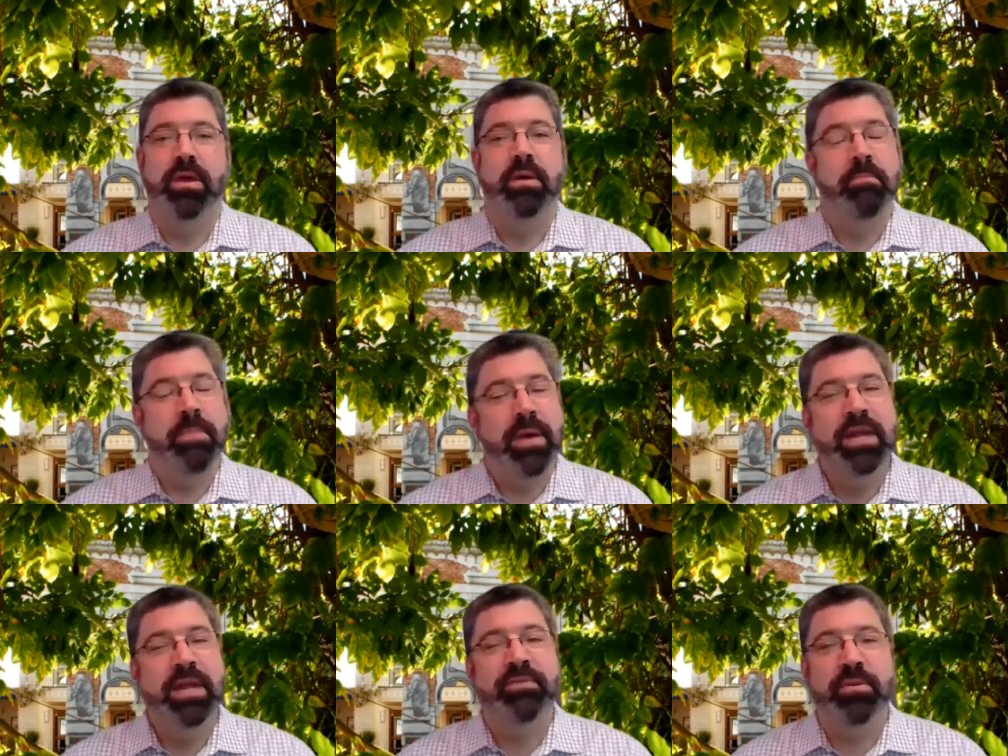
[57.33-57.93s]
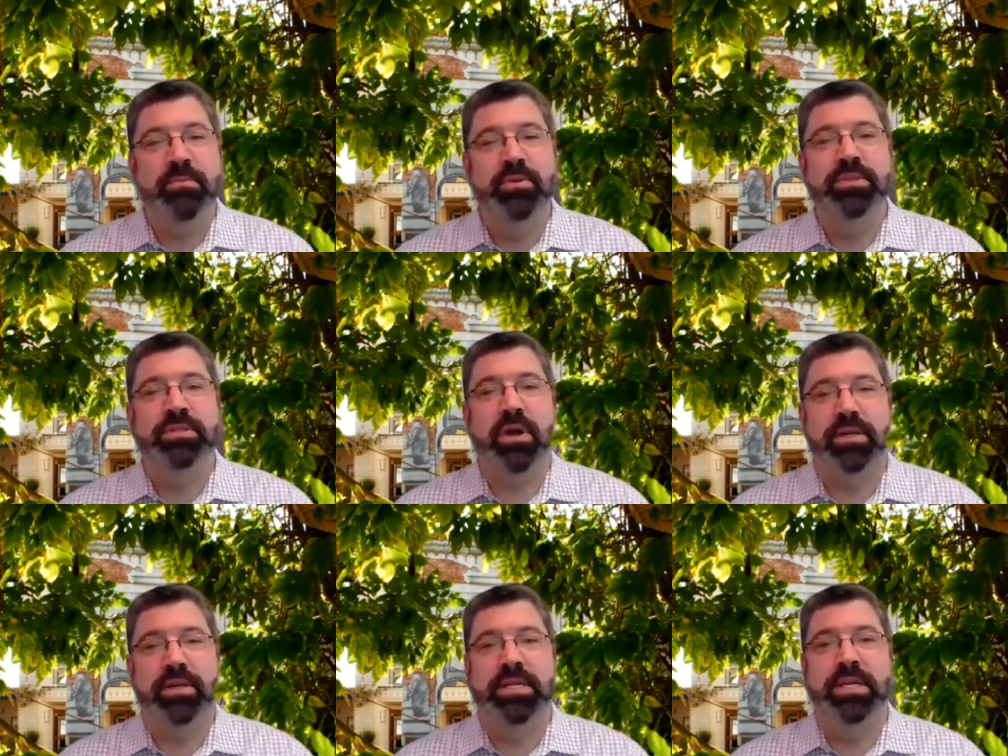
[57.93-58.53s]
Many of the
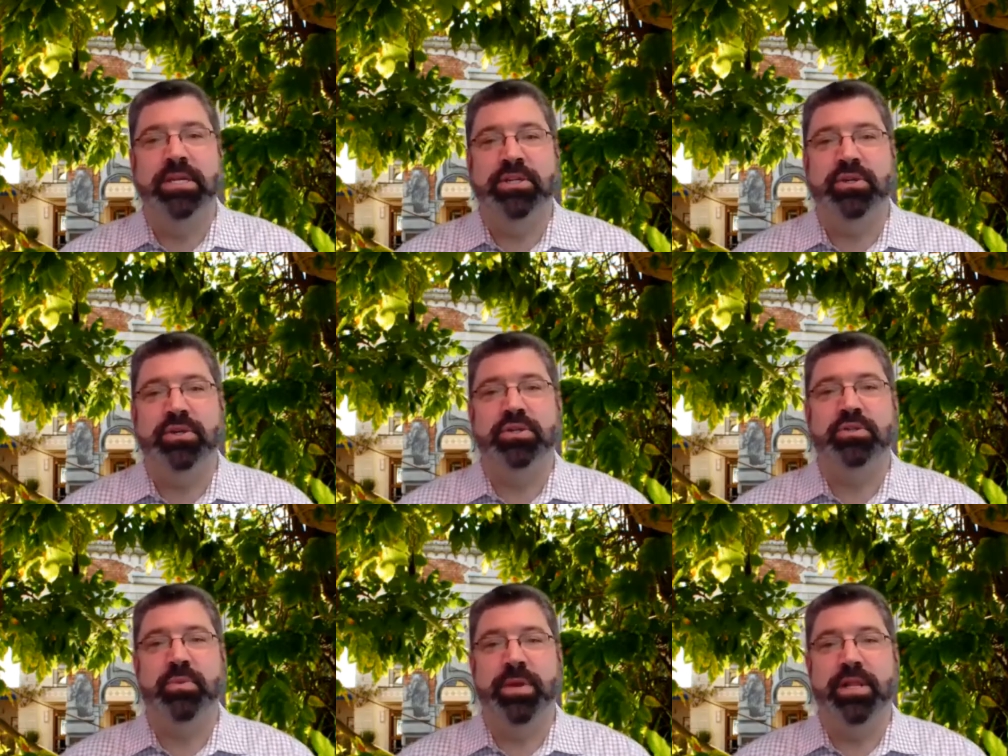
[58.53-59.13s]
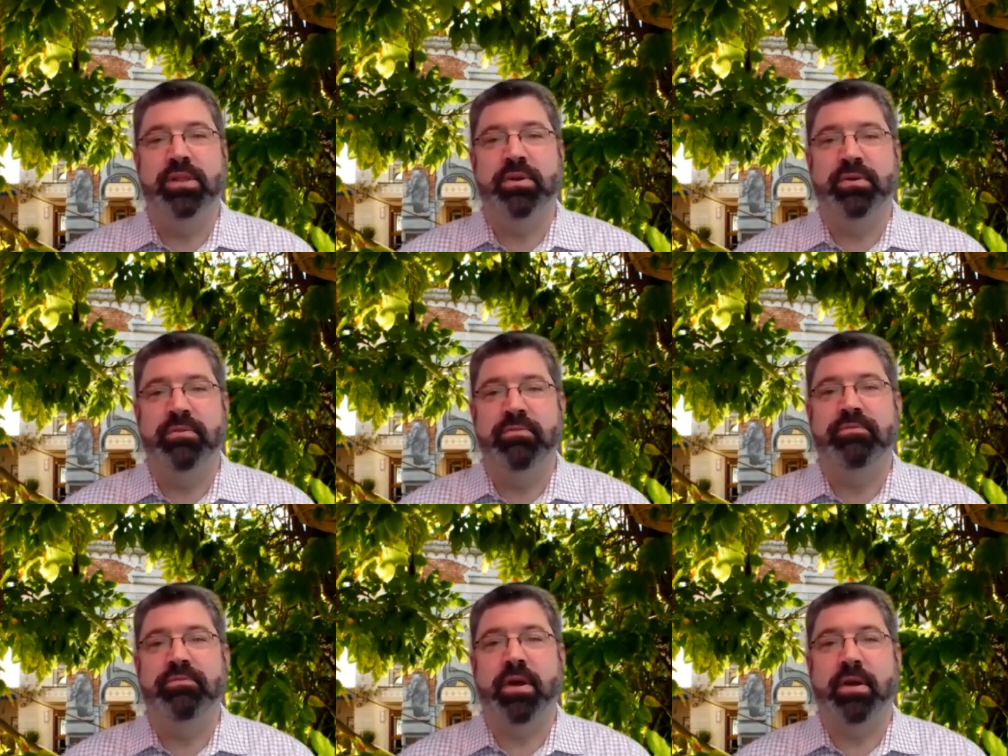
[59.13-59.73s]
Musar teachers we learn
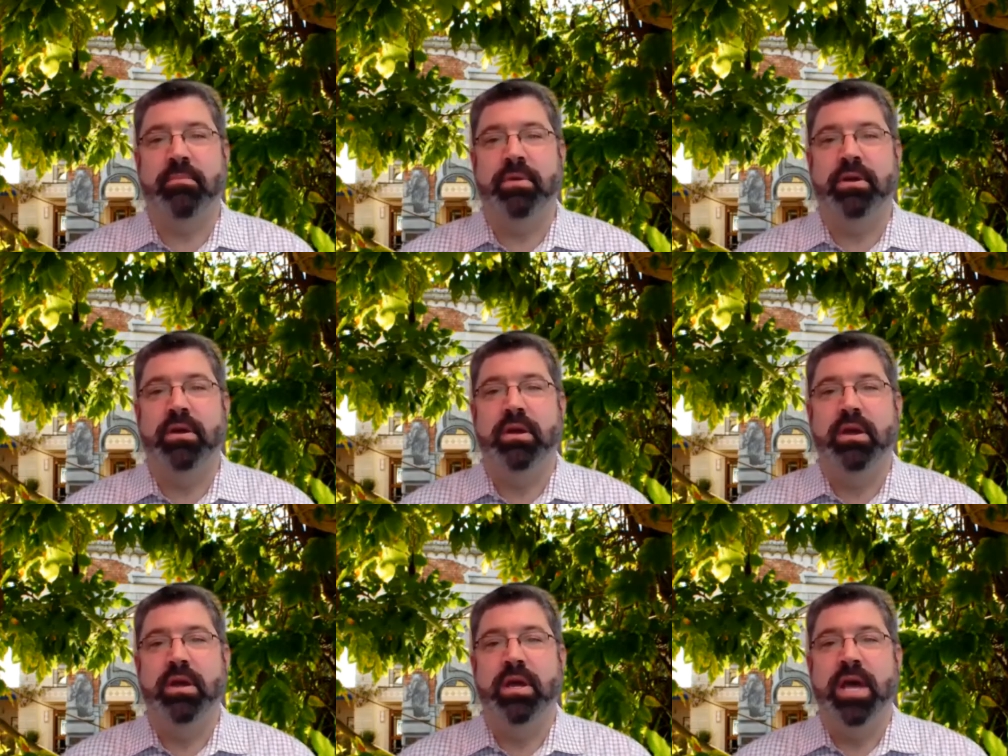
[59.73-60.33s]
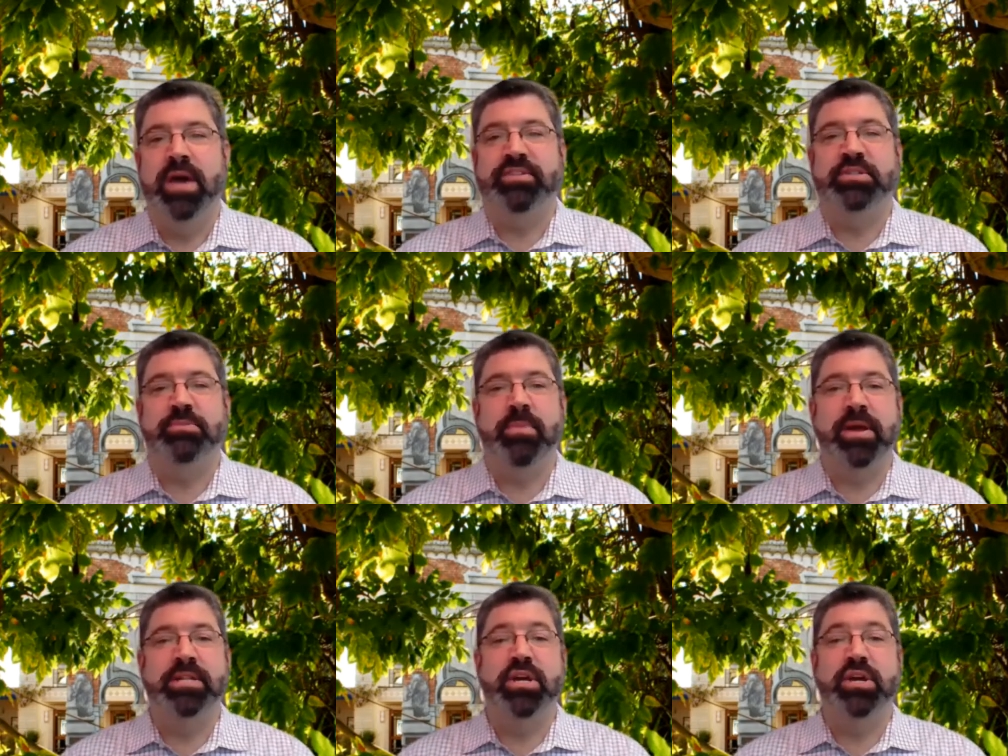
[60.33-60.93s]
from have
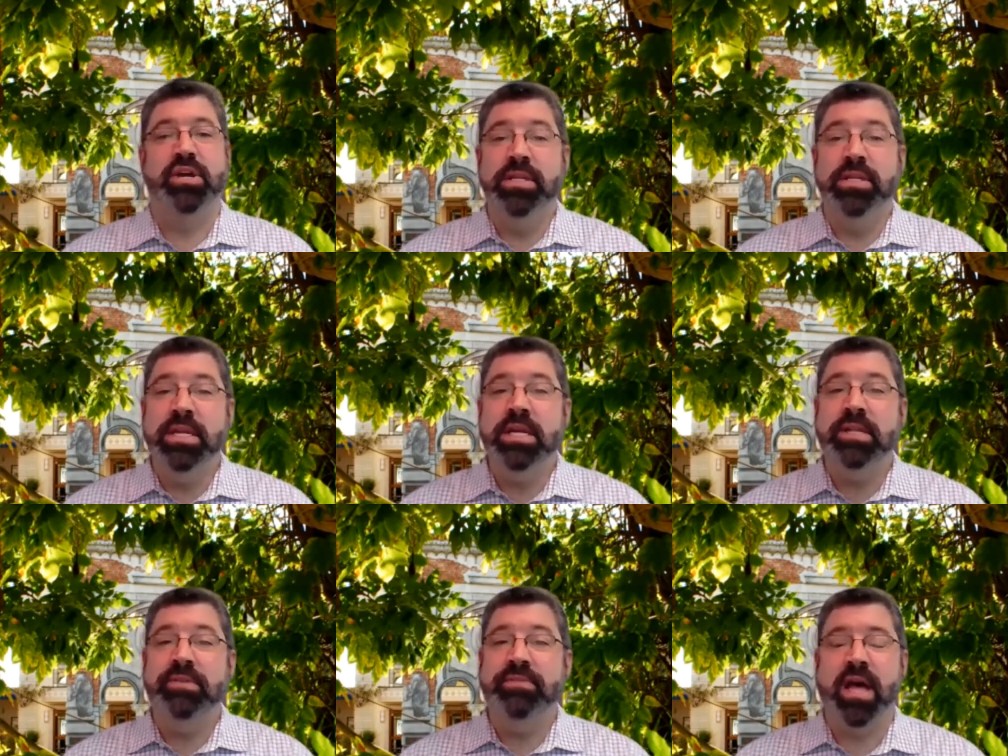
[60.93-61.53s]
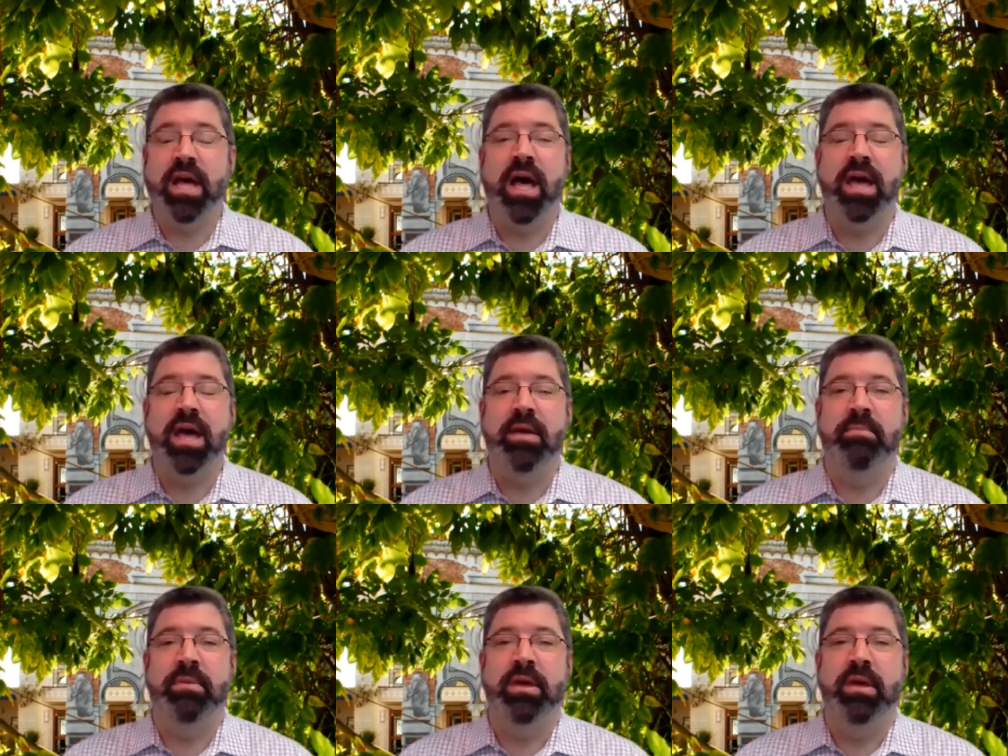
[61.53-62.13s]
spent a good deal of
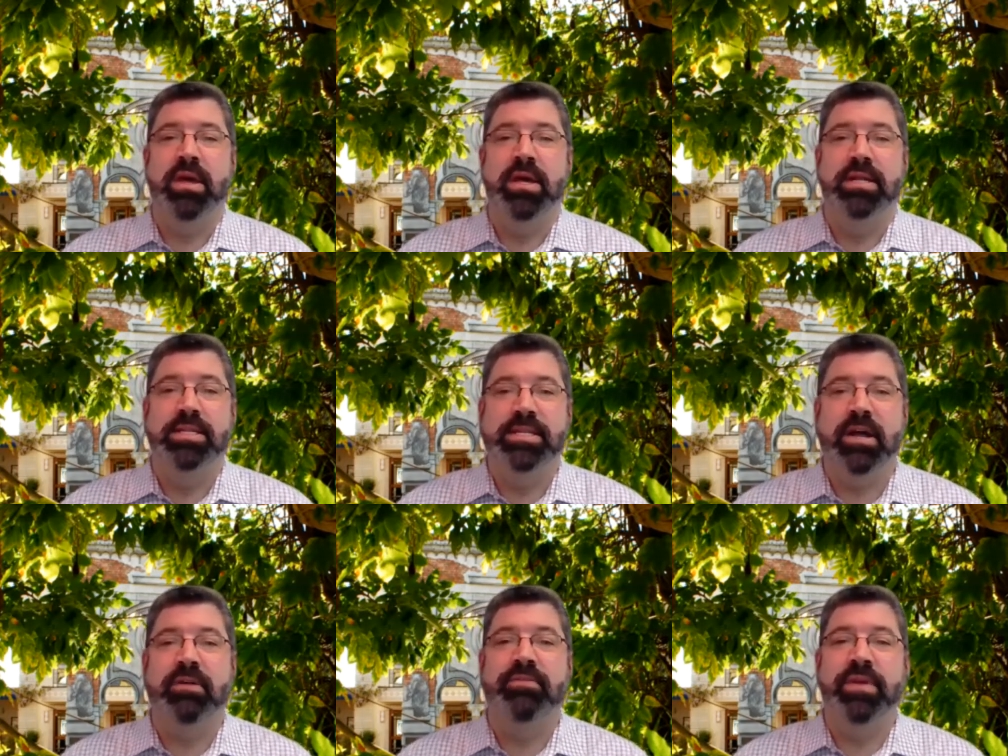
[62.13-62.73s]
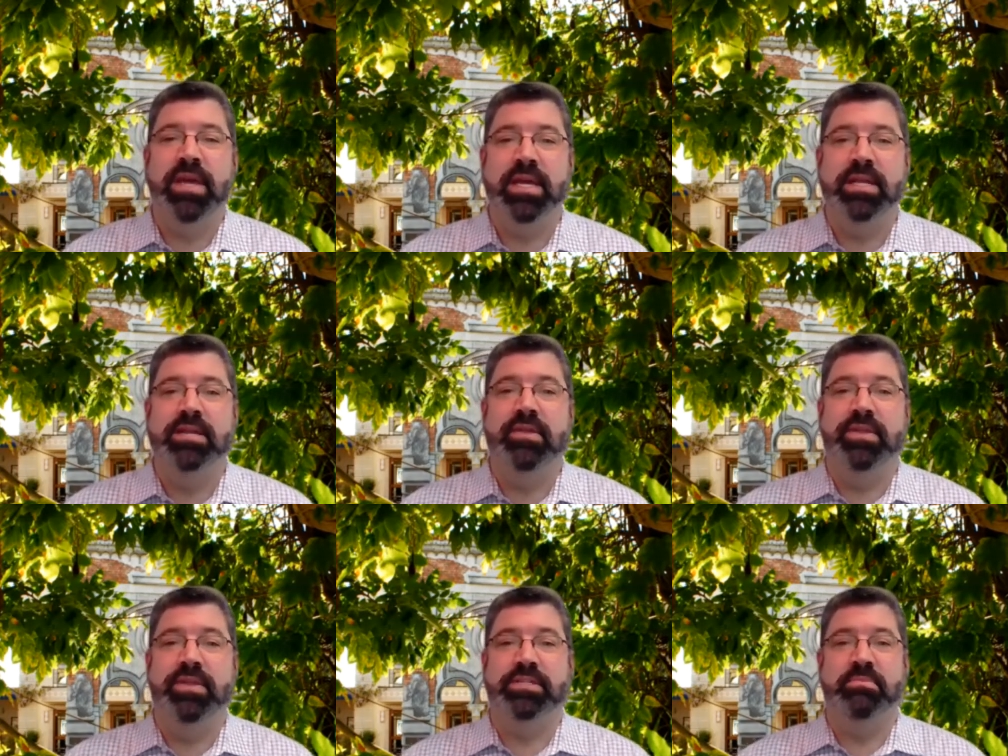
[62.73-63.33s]
time delving into
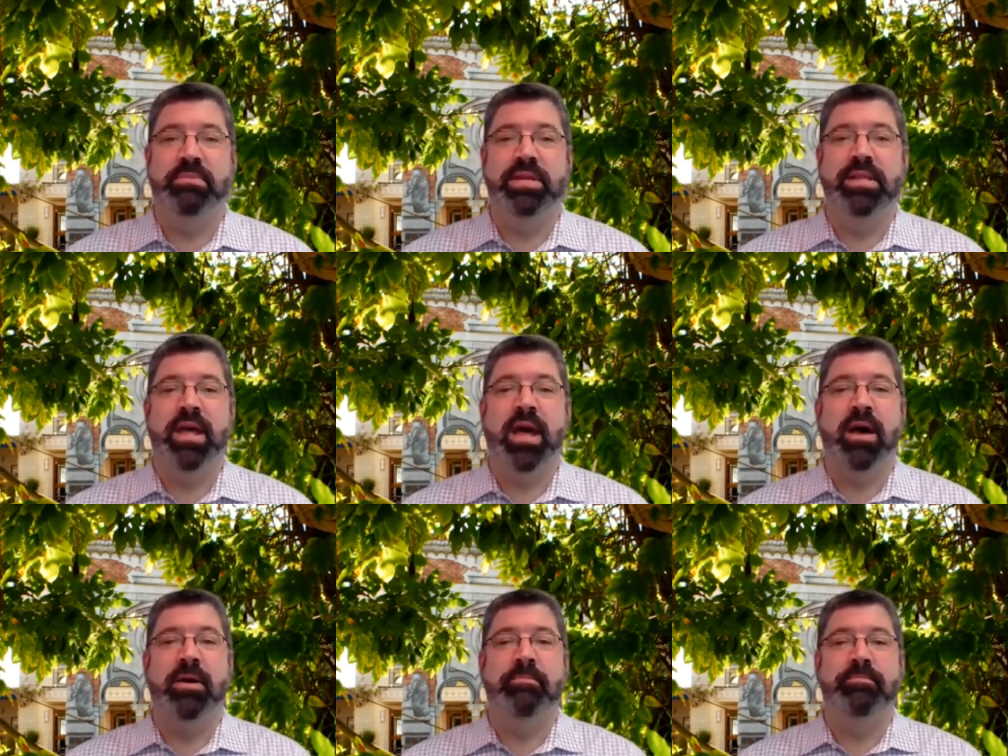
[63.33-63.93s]
this Midah.